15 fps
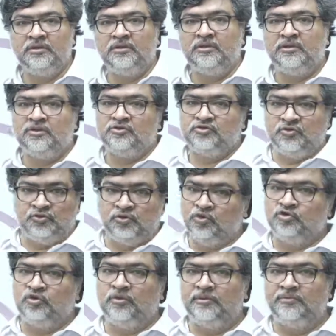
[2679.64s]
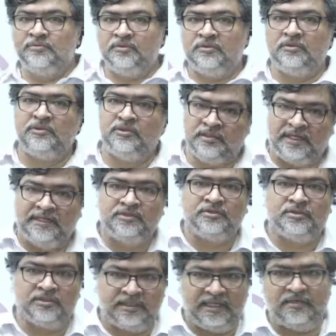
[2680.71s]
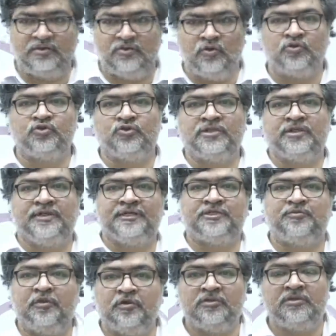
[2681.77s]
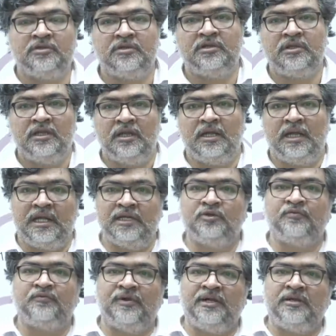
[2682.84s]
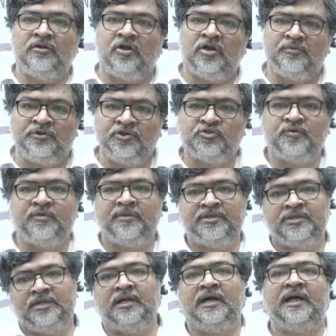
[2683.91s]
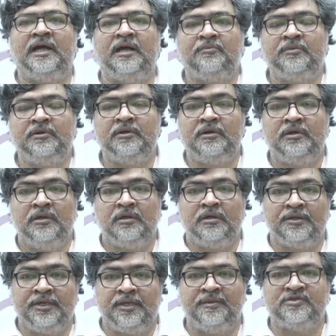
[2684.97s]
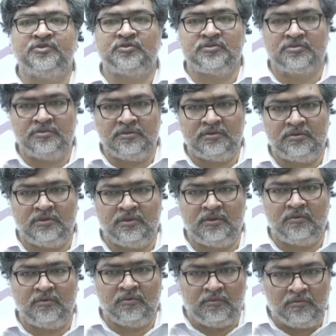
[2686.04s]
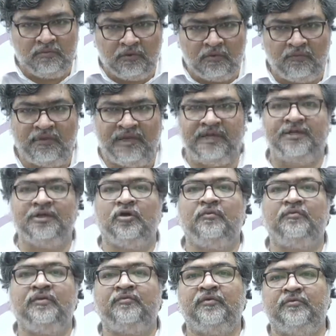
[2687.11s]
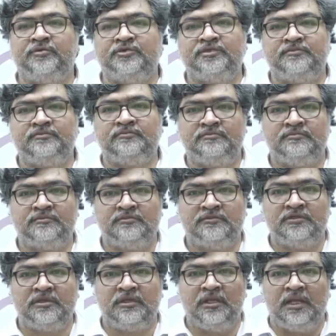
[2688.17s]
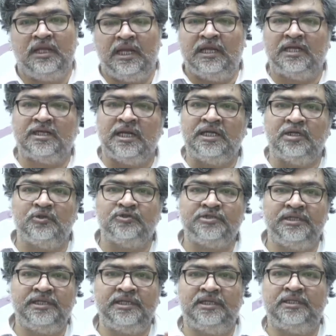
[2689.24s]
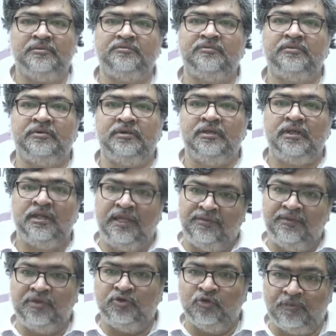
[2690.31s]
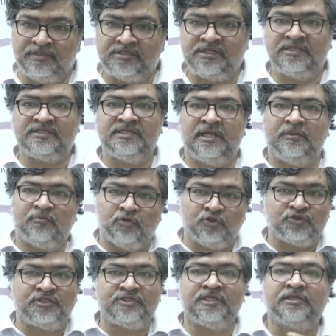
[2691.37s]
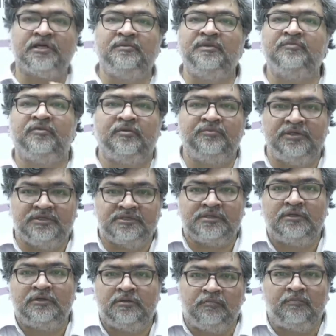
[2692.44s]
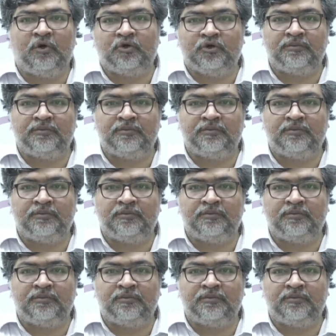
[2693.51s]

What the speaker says: So those who can go through the textbook and you'll find a lot of useful material. I have given variety of information, and continuously in the UPSC exam questions are coming from this book.